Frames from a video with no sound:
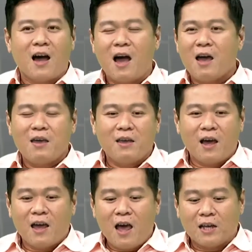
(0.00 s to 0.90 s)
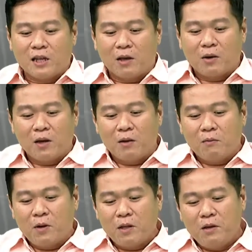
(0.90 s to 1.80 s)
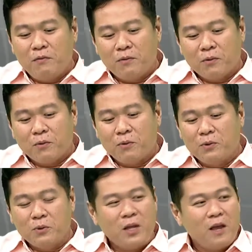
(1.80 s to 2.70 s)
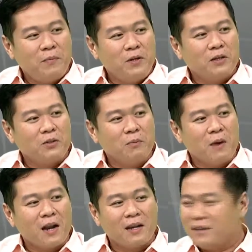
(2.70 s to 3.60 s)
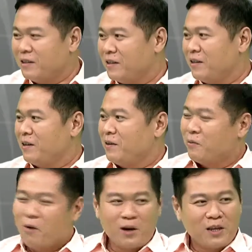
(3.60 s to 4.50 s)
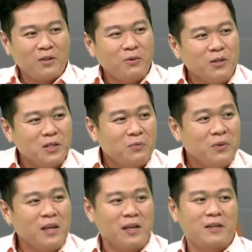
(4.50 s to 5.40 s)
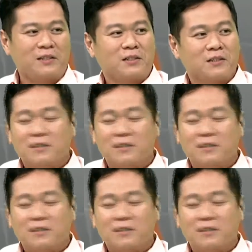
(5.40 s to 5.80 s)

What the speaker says: I ask like, what if Kun Suthep Thirk Suban walk into this village?